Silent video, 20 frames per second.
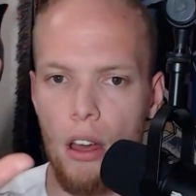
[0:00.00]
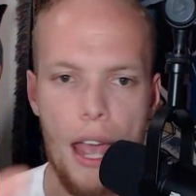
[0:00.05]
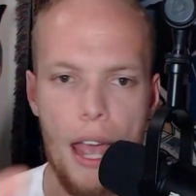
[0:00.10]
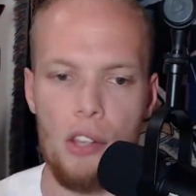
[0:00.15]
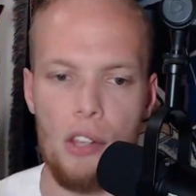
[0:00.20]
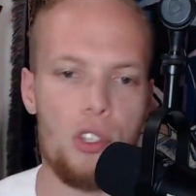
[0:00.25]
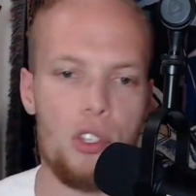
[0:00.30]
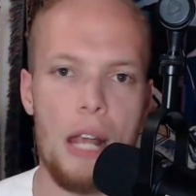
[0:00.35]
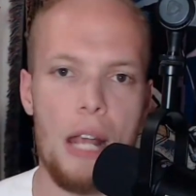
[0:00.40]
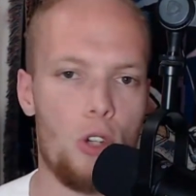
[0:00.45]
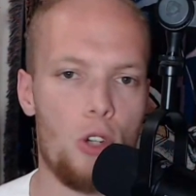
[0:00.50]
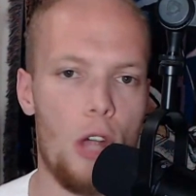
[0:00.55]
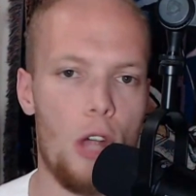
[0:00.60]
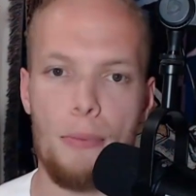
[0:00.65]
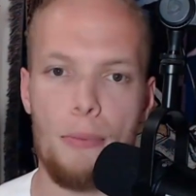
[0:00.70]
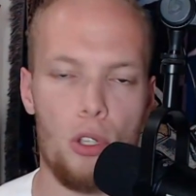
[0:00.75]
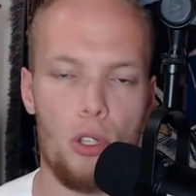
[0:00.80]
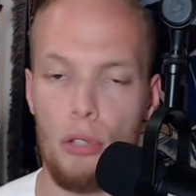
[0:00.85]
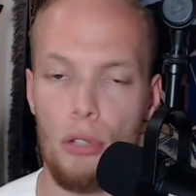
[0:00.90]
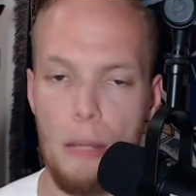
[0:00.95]
And the Saints are
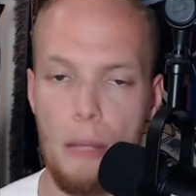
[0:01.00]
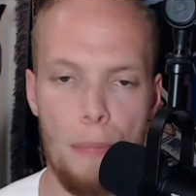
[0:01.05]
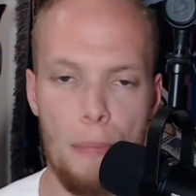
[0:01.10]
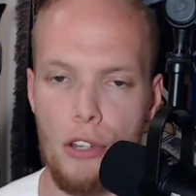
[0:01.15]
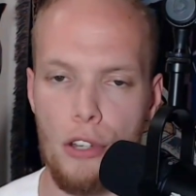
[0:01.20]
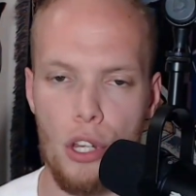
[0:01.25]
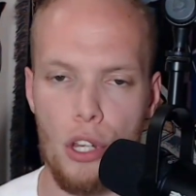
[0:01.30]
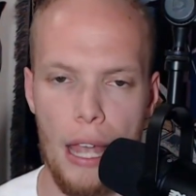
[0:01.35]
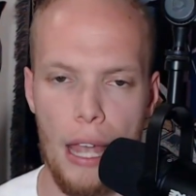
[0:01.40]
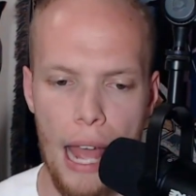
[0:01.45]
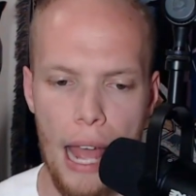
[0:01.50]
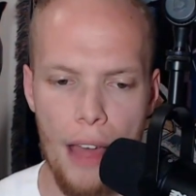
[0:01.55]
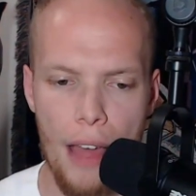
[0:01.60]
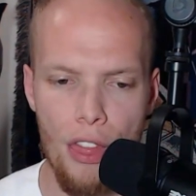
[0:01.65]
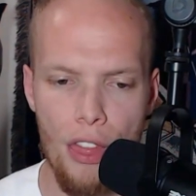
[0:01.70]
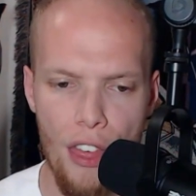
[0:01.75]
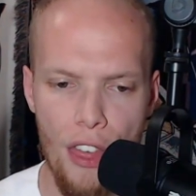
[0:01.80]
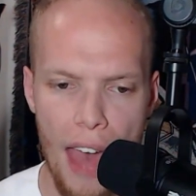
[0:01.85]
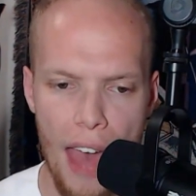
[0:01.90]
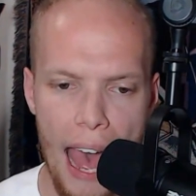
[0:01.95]
absolutely botching it.
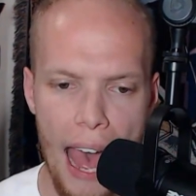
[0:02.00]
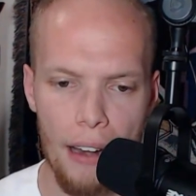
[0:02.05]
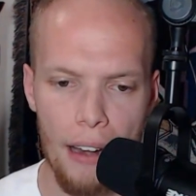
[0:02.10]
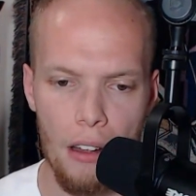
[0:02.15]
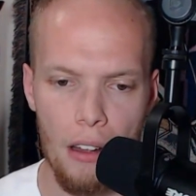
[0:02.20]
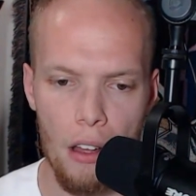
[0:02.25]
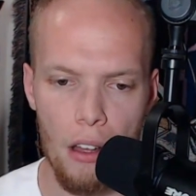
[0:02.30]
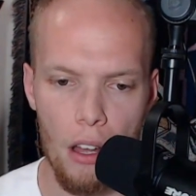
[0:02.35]
And that